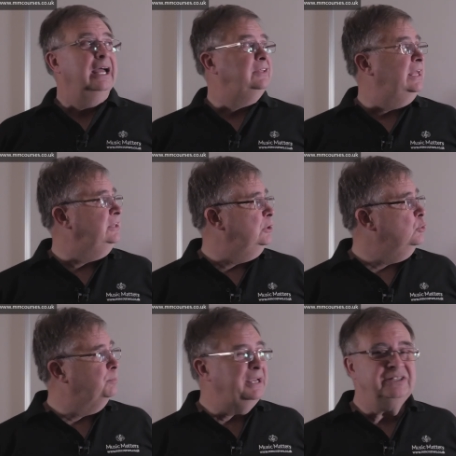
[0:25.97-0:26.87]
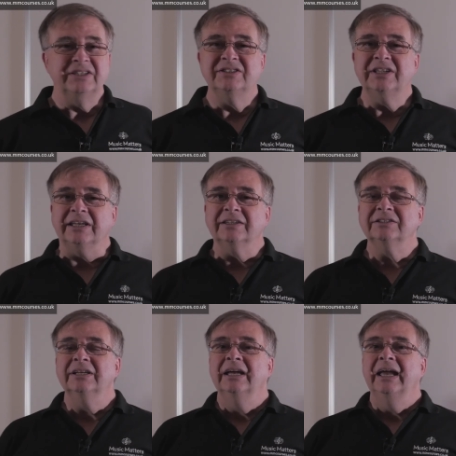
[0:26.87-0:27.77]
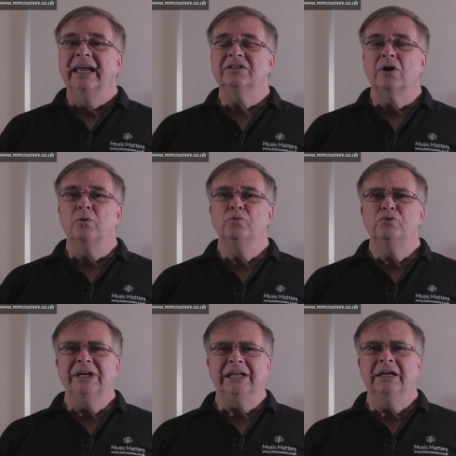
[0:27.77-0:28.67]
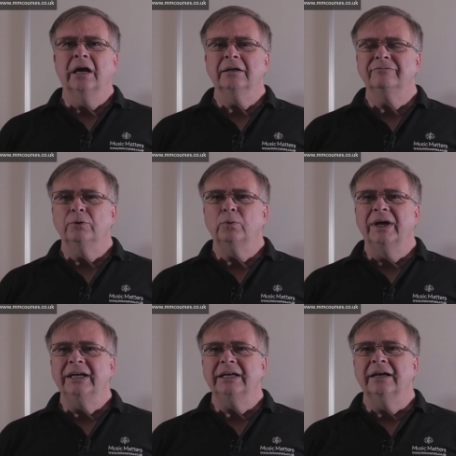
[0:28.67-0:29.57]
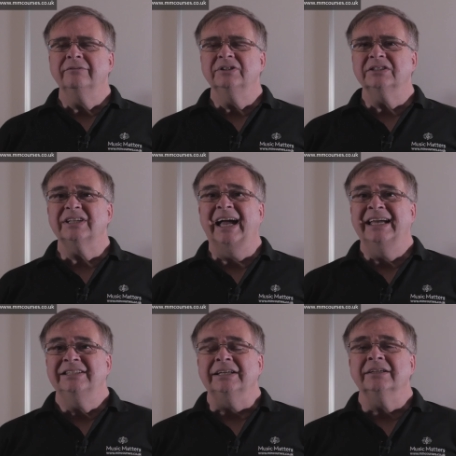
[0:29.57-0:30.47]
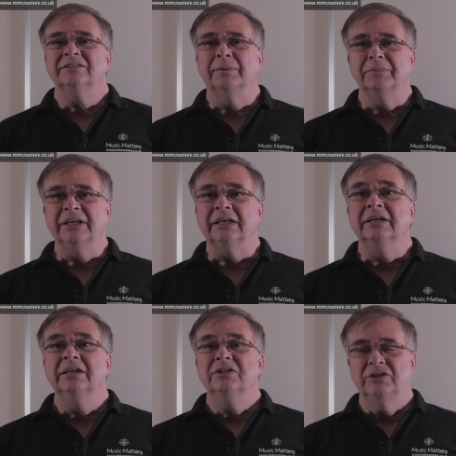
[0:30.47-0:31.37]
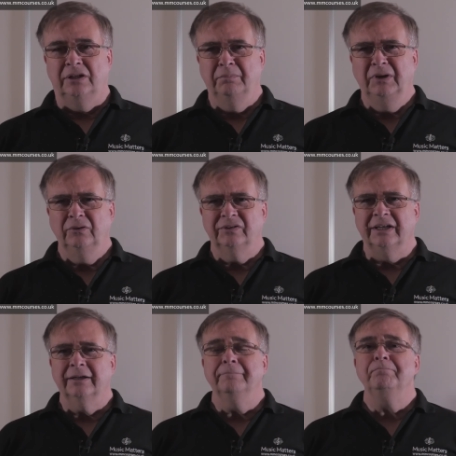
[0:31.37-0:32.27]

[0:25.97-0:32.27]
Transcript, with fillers: then the augmented sixth is a really colourful way of just adding something to the music.